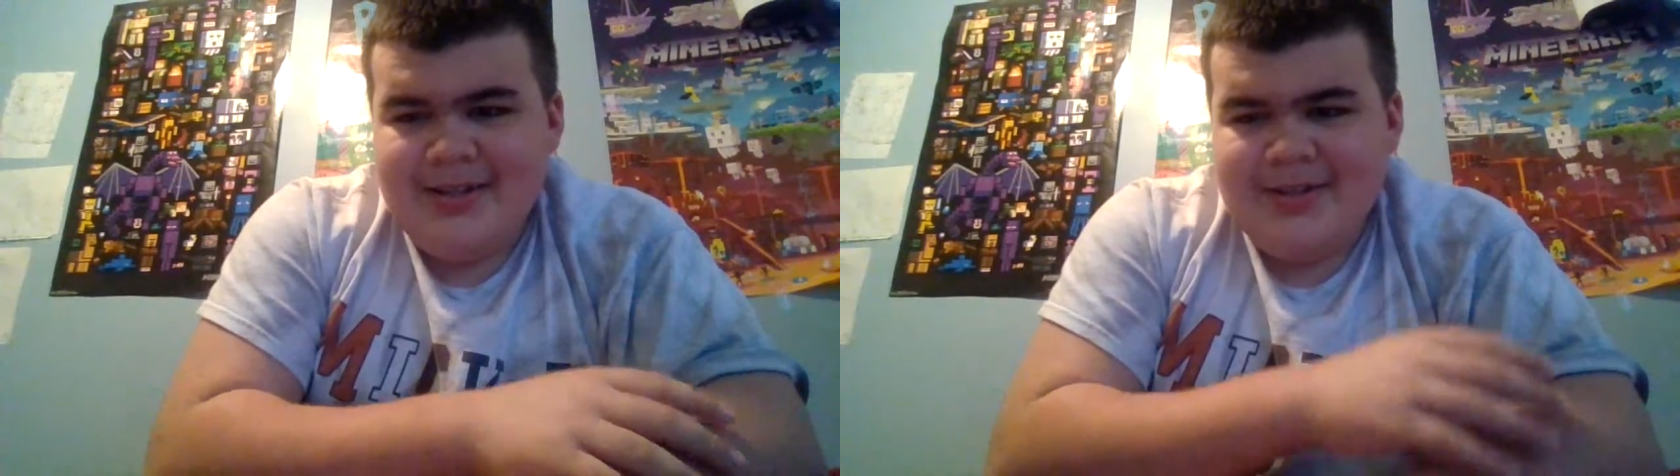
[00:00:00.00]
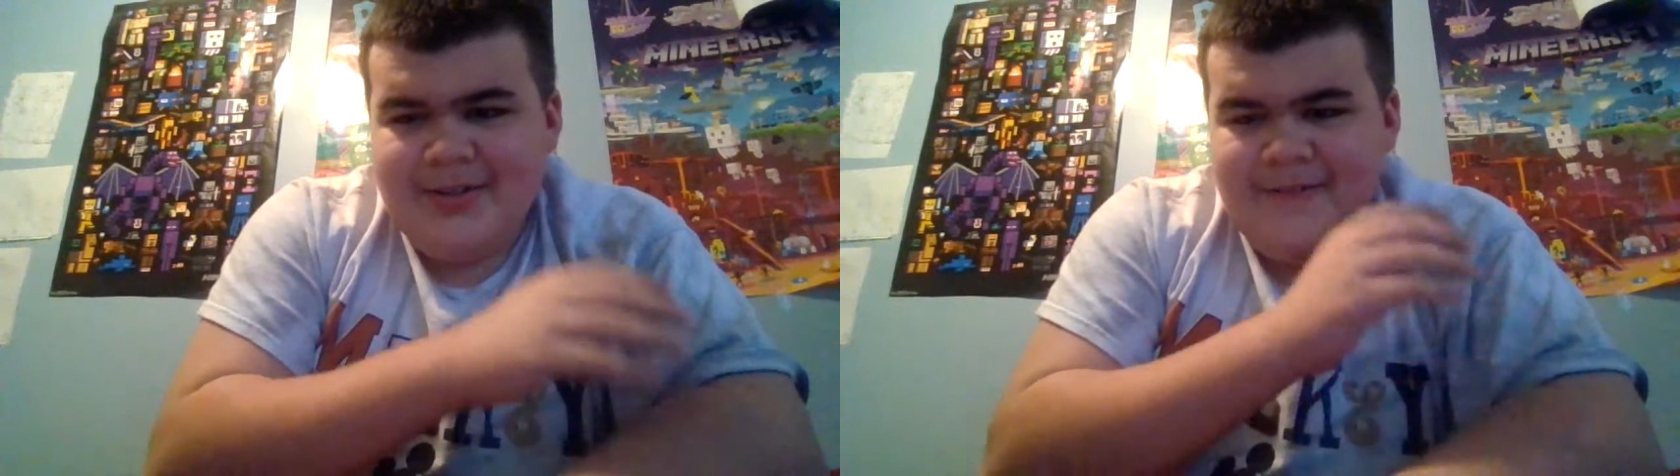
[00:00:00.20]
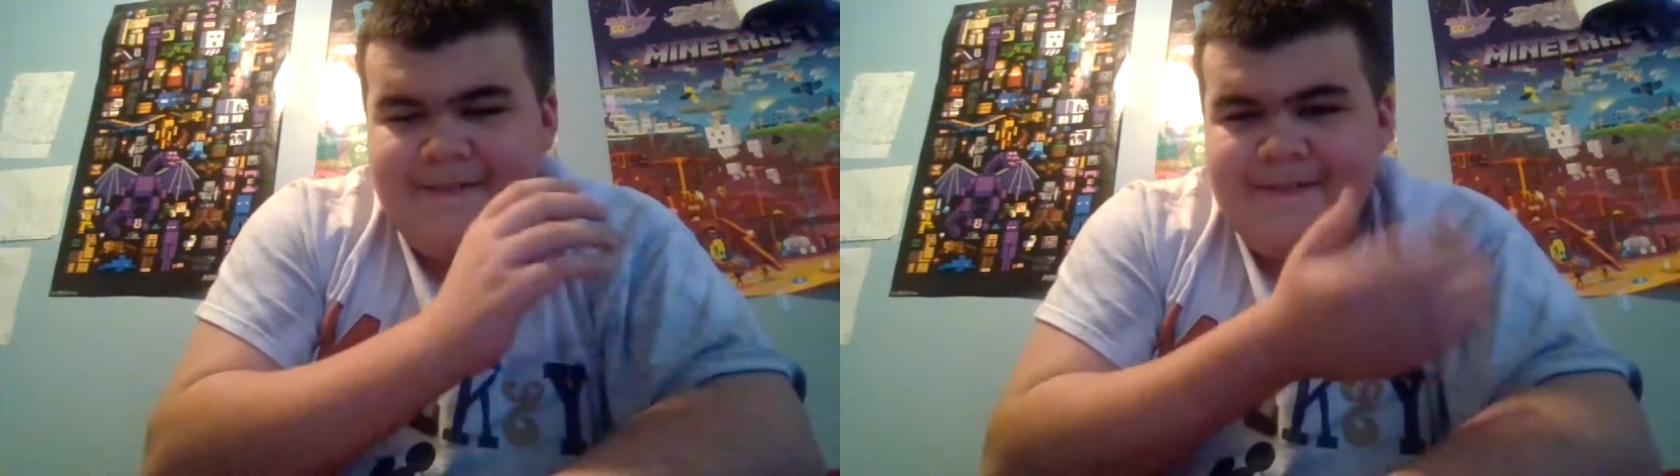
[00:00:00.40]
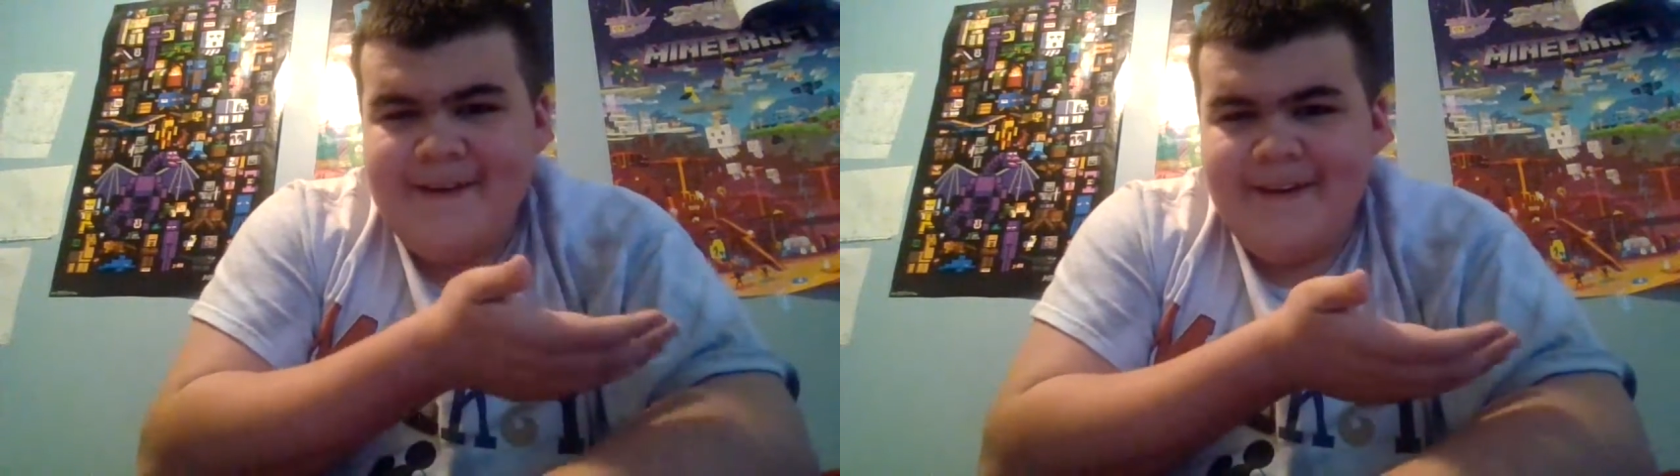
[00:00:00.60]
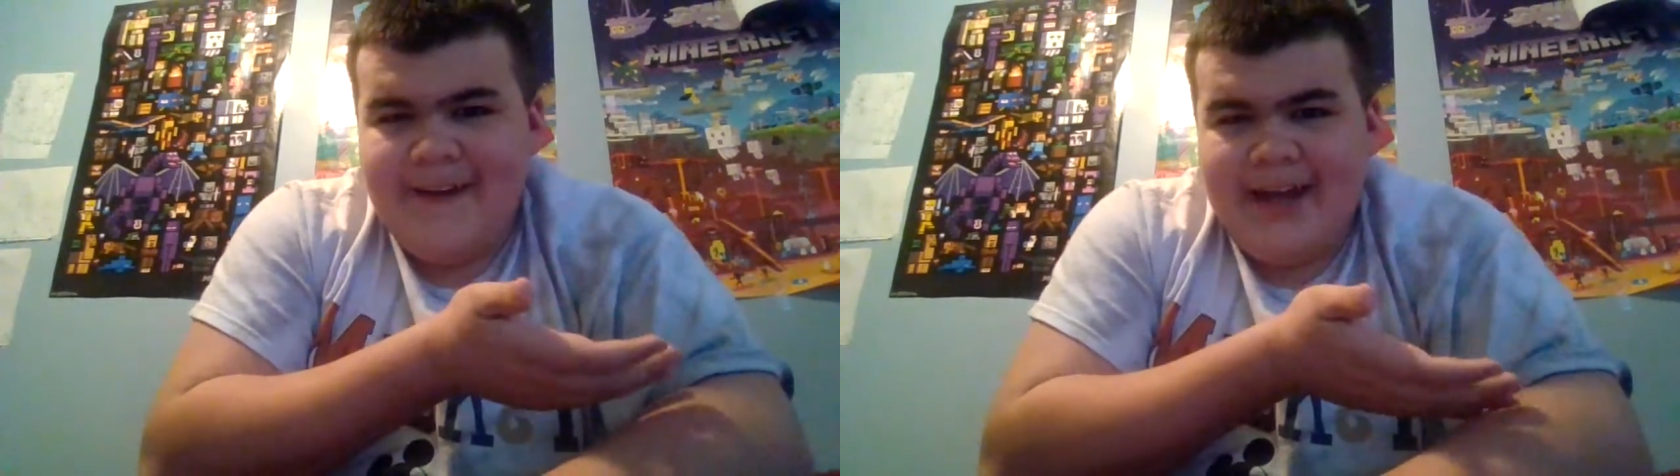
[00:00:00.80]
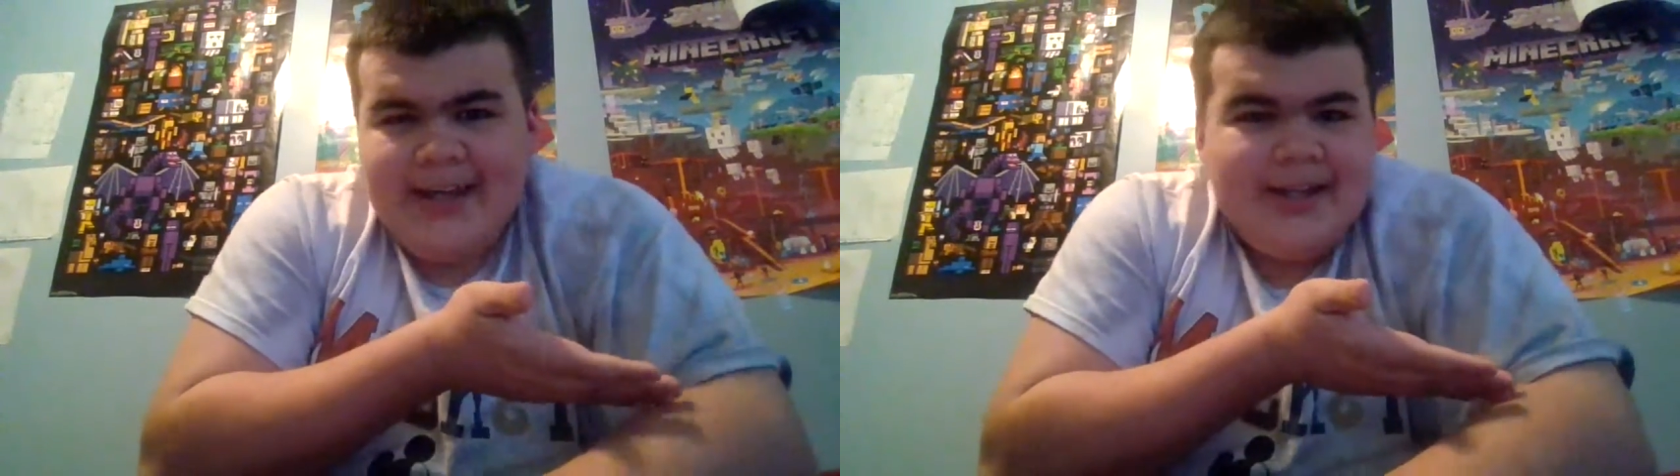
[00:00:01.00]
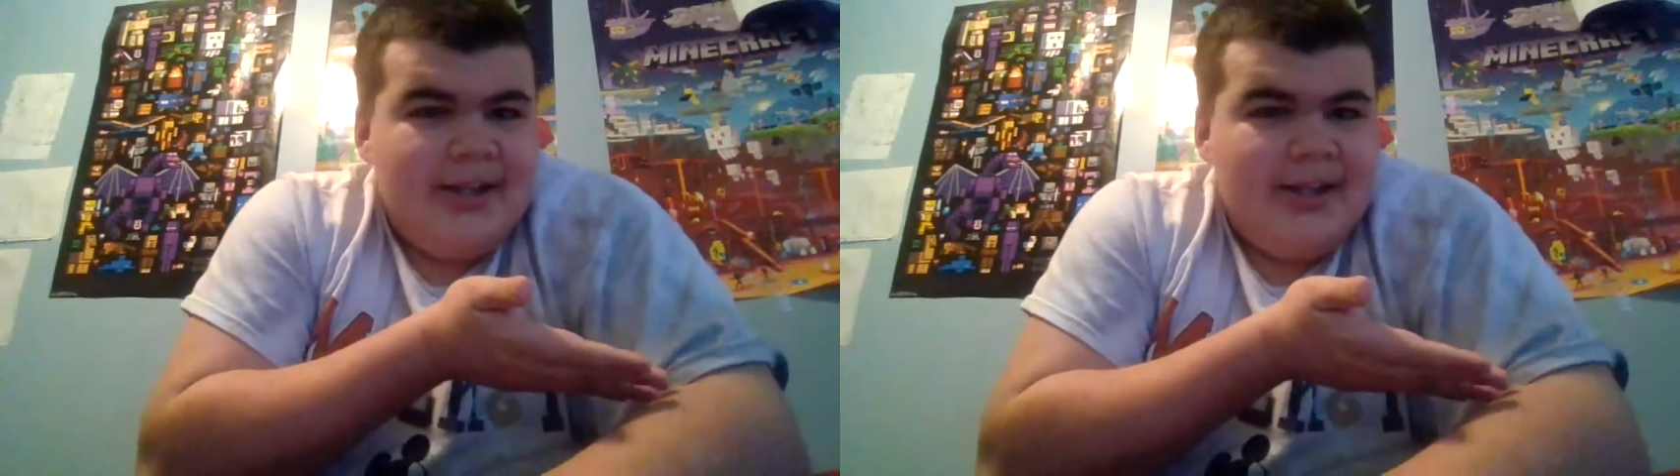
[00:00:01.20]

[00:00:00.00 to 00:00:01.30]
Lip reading: just feel like